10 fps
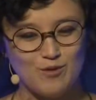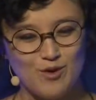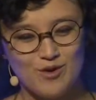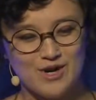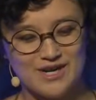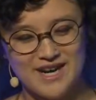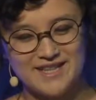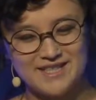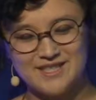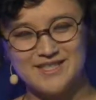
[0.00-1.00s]
Or I
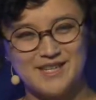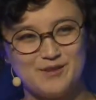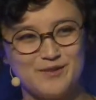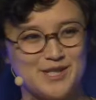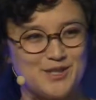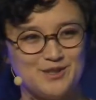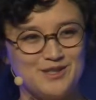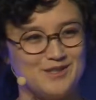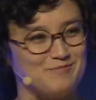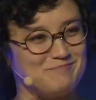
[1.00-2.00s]
guess in like
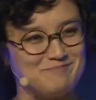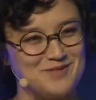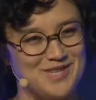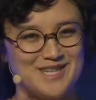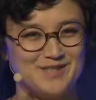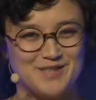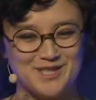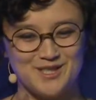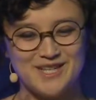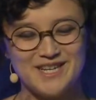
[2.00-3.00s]
fictional science
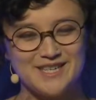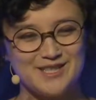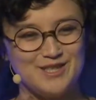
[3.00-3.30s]
fiction settings,